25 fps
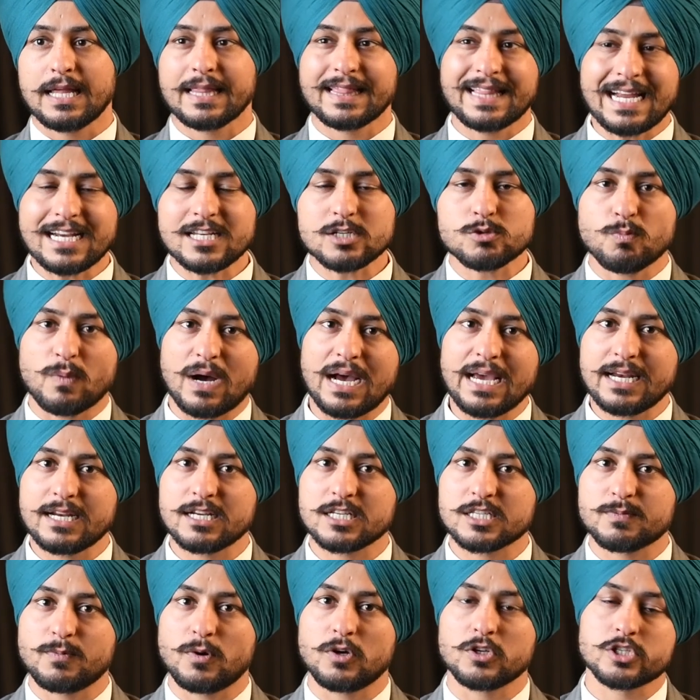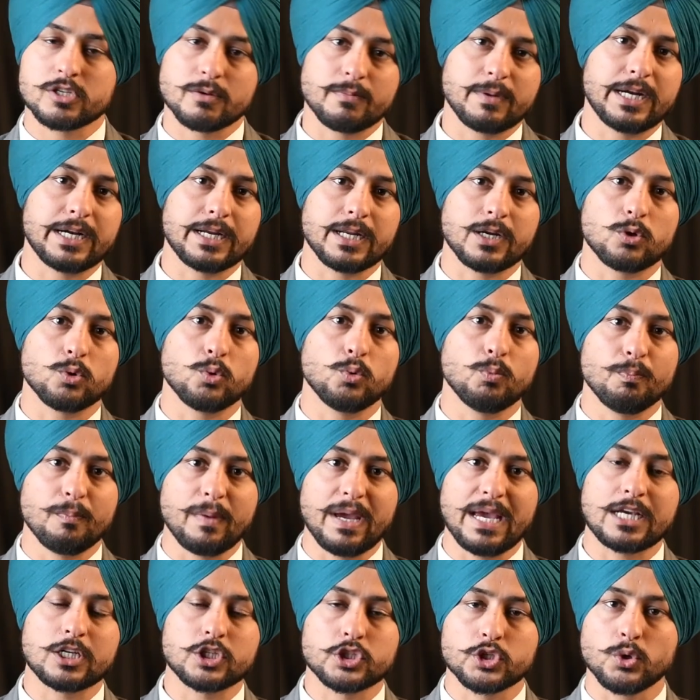That's my responsibility to
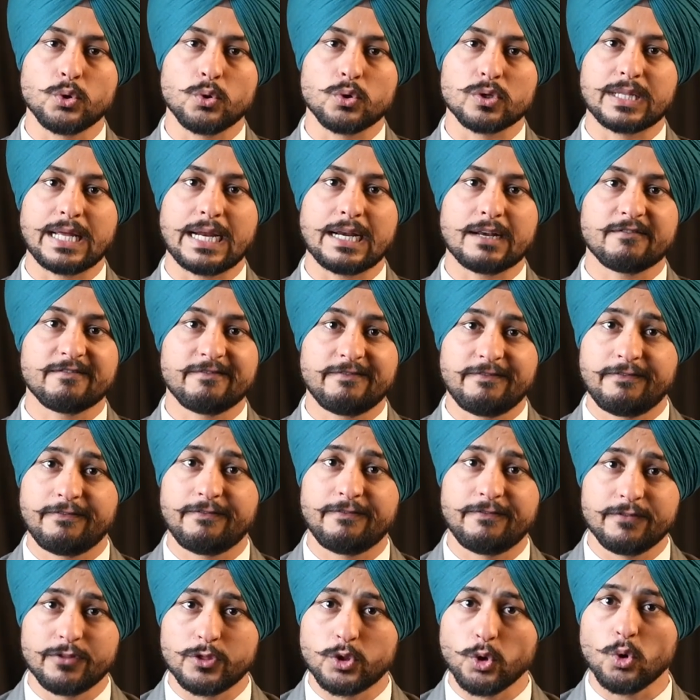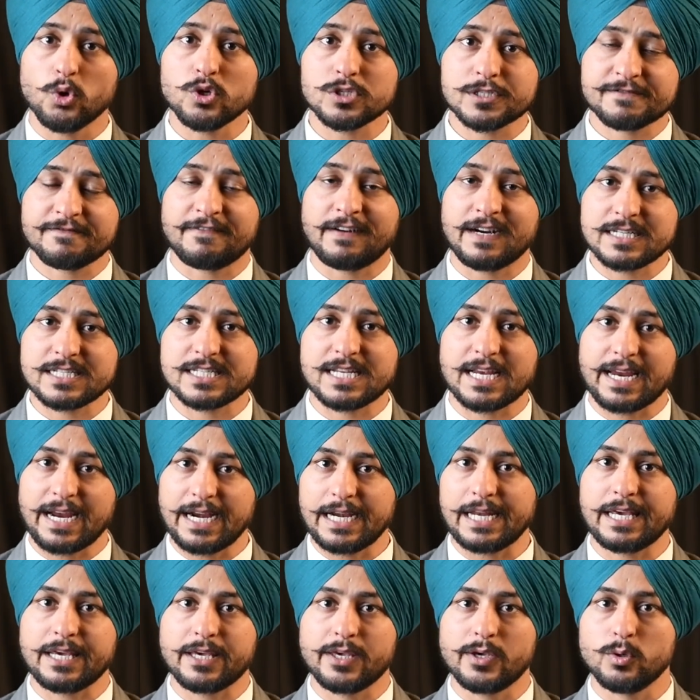make sure that those funds are
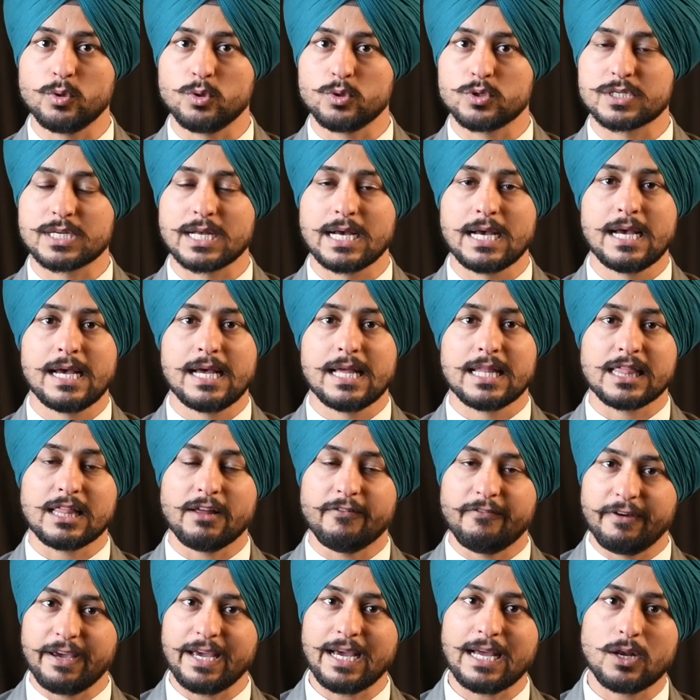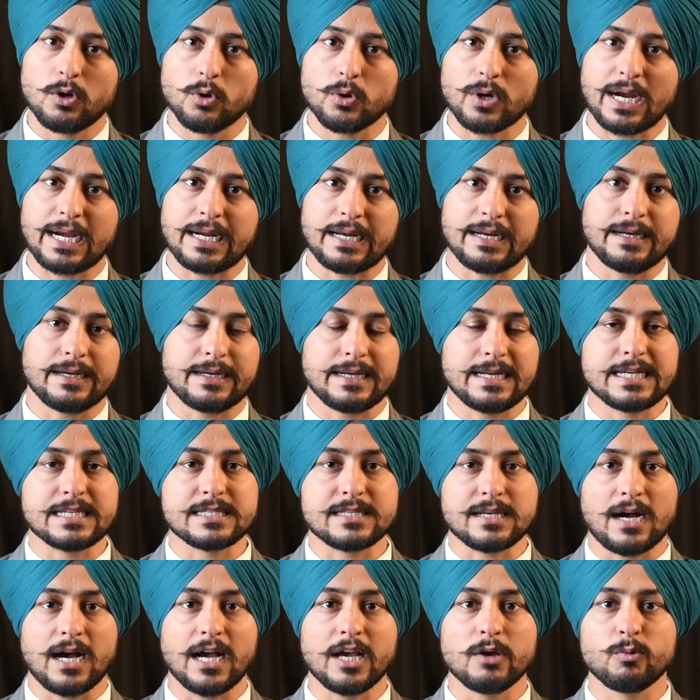getting used. The way I look at it
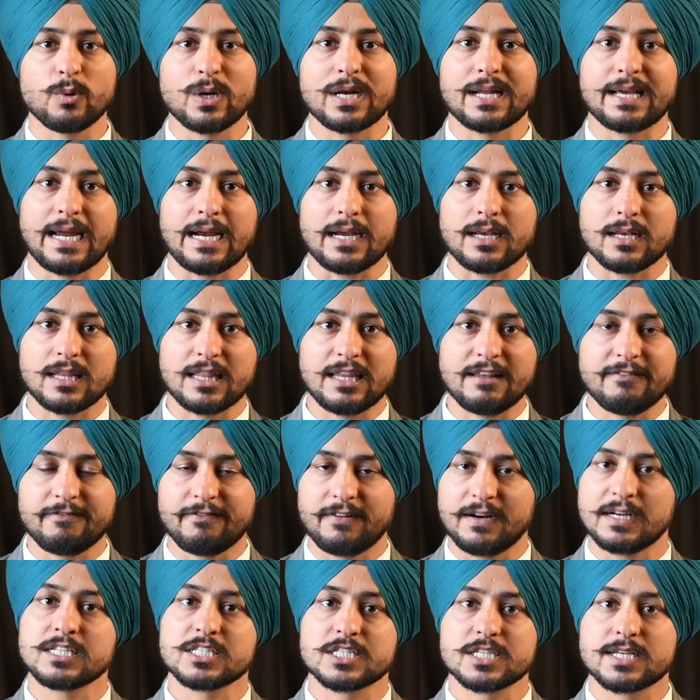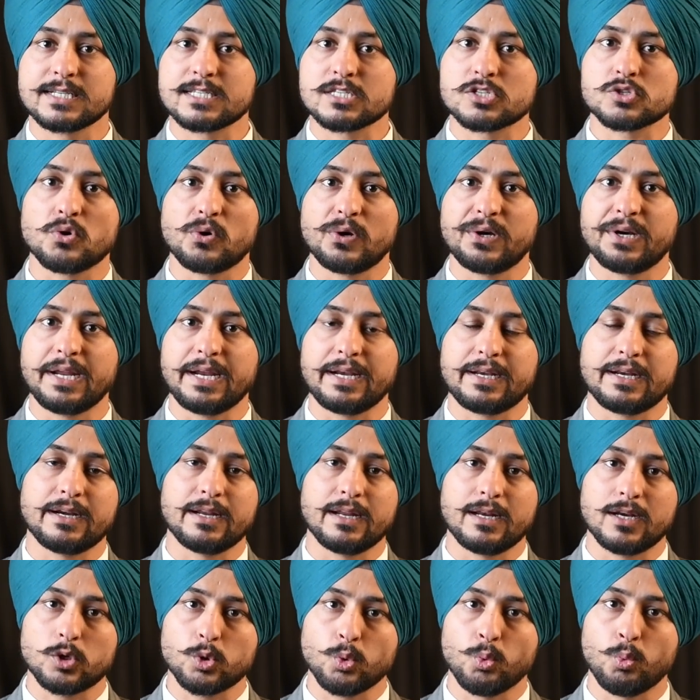is I will get the funds consolidated
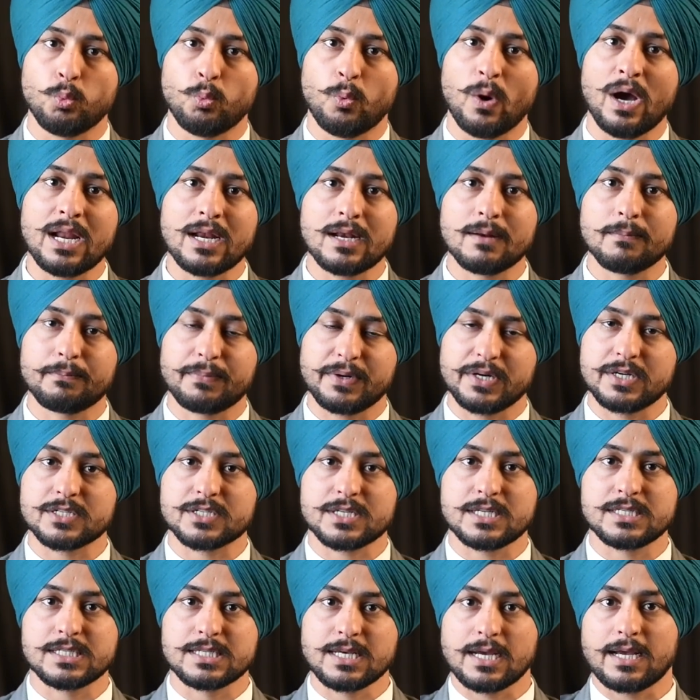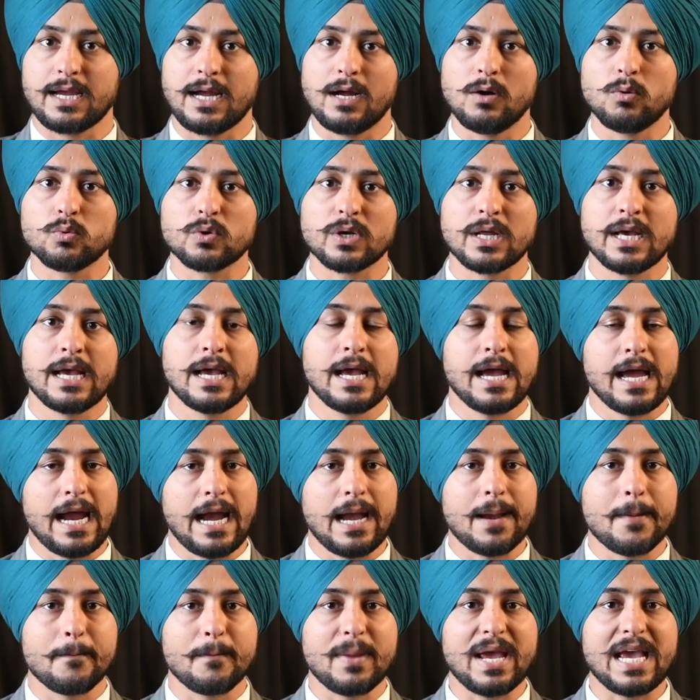into one person's account
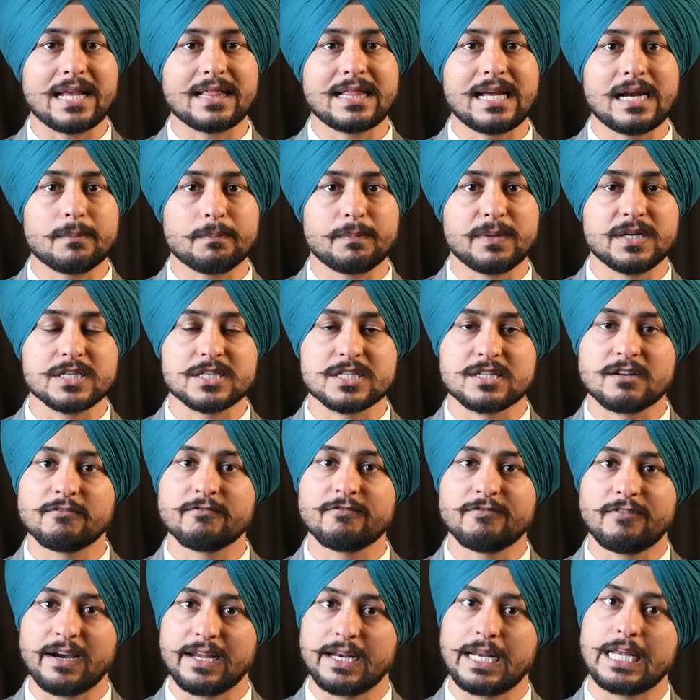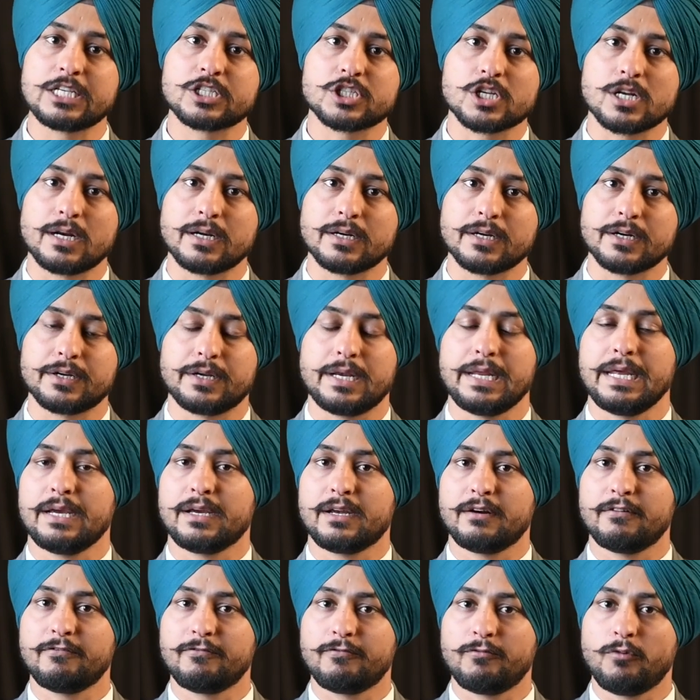and make that person financial
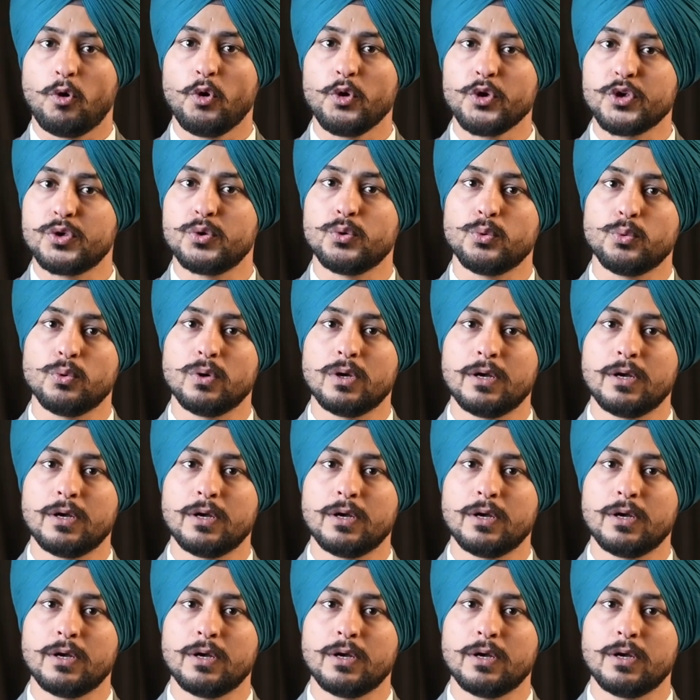undertaker for you.